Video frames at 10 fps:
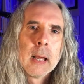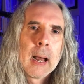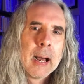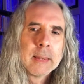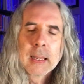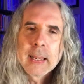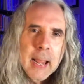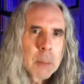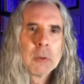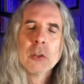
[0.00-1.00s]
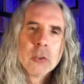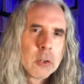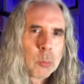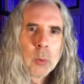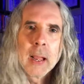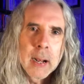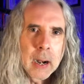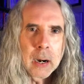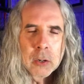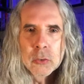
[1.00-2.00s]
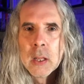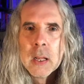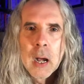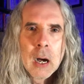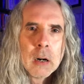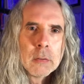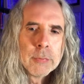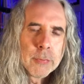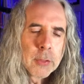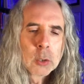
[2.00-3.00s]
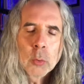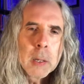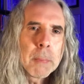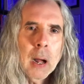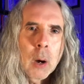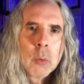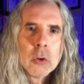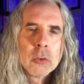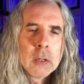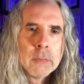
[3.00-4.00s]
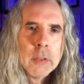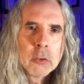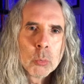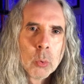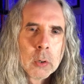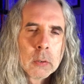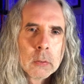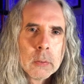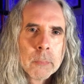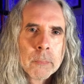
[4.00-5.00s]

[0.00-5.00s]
on the cameras and the radars of the great powers of this world.